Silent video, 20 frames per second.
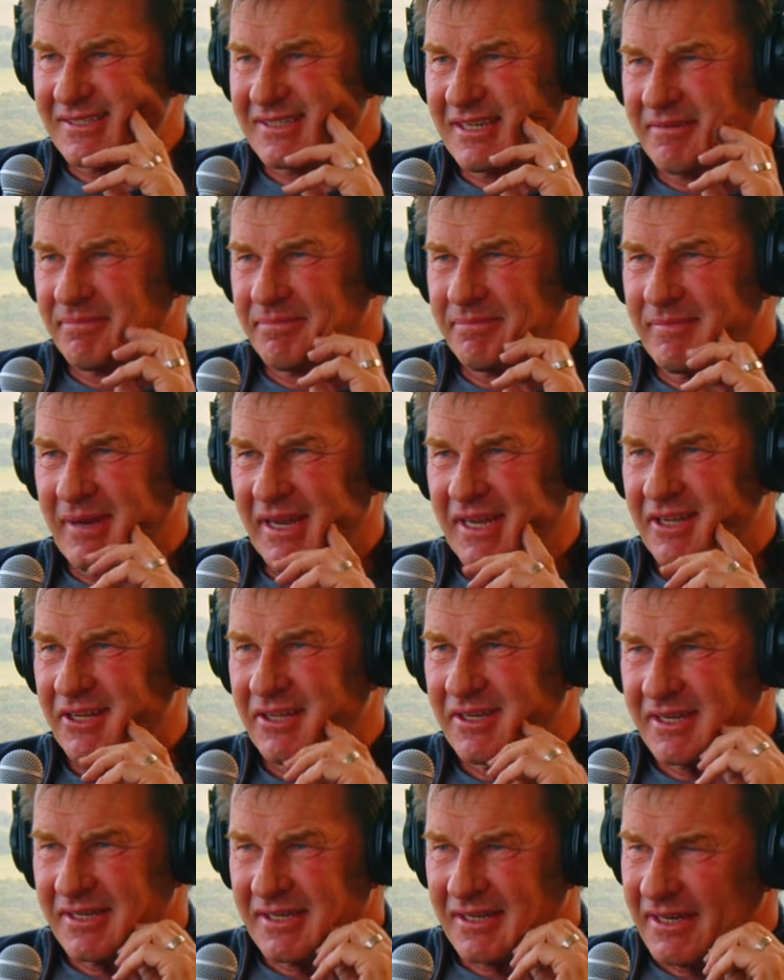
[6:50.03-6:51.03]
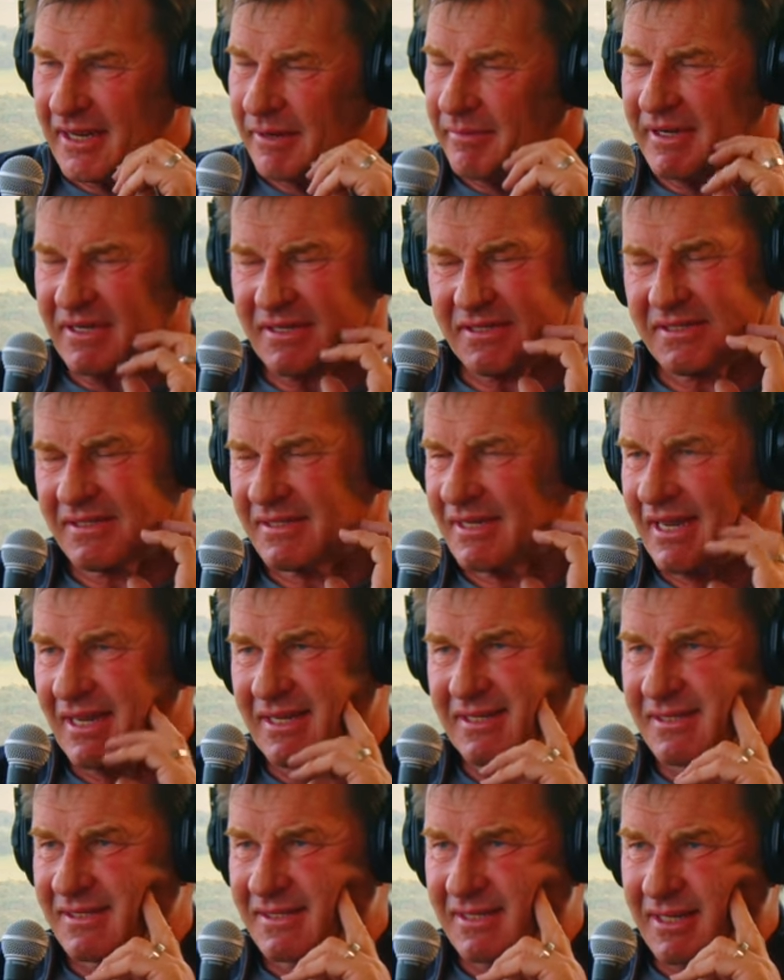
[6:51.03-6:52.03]
My goodness, I mean, it's,
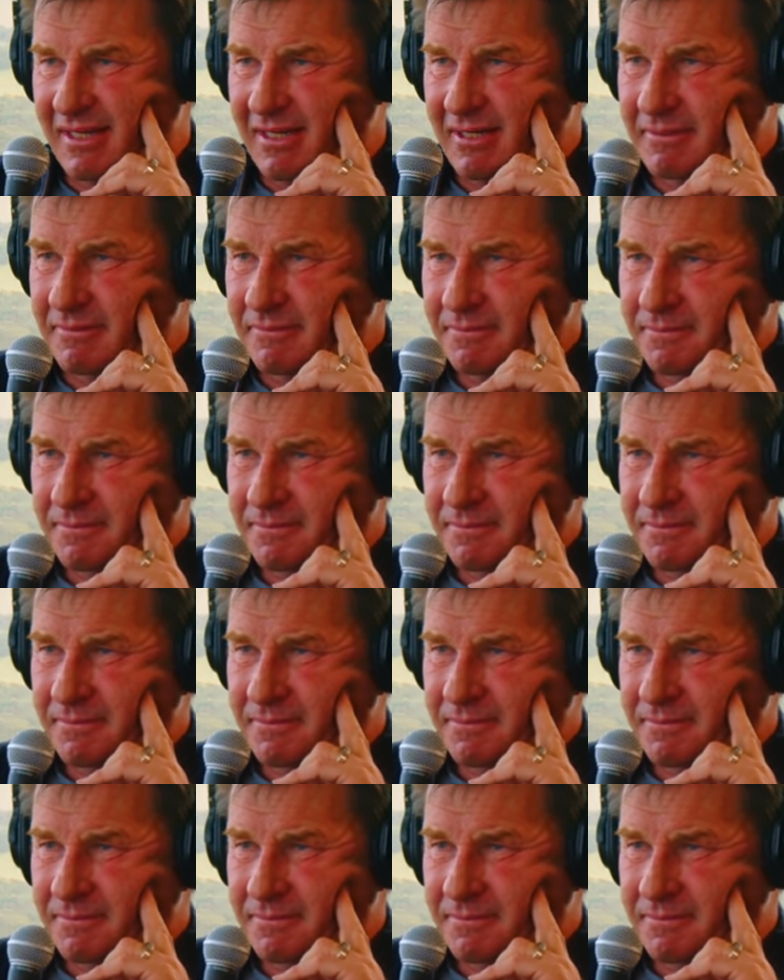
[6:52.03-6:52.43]
that's. Uh,